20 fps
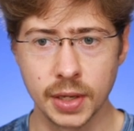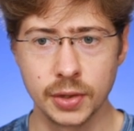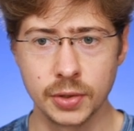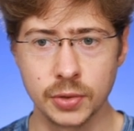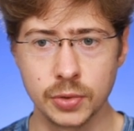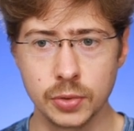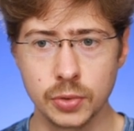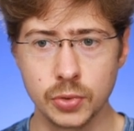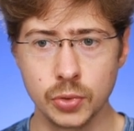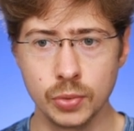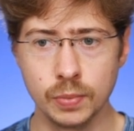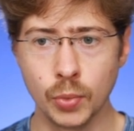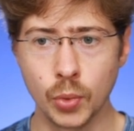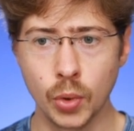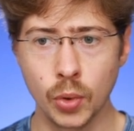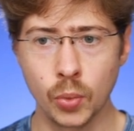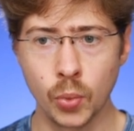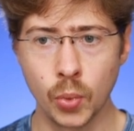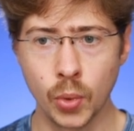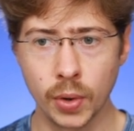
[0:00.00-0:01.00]
to do
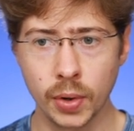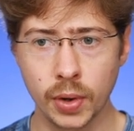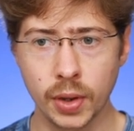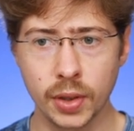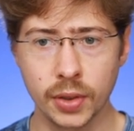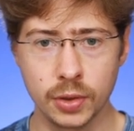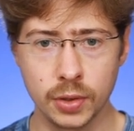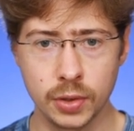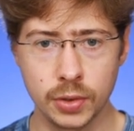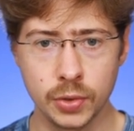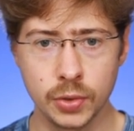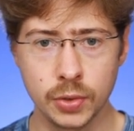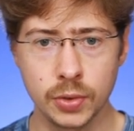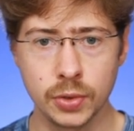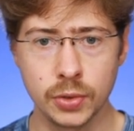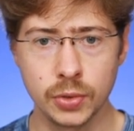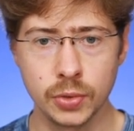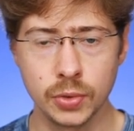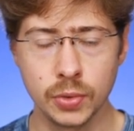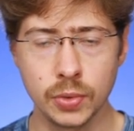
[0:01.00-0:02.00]
more work than you
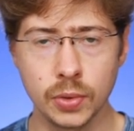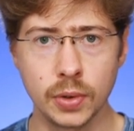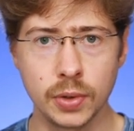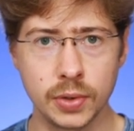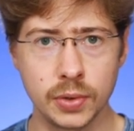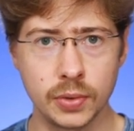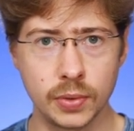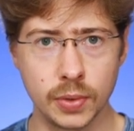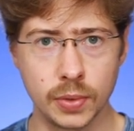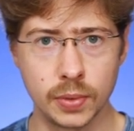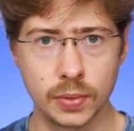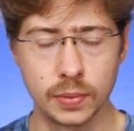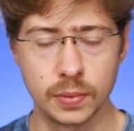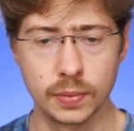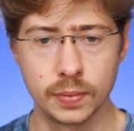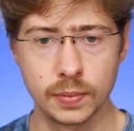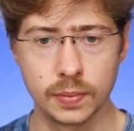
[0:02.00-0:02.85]
could do on your own.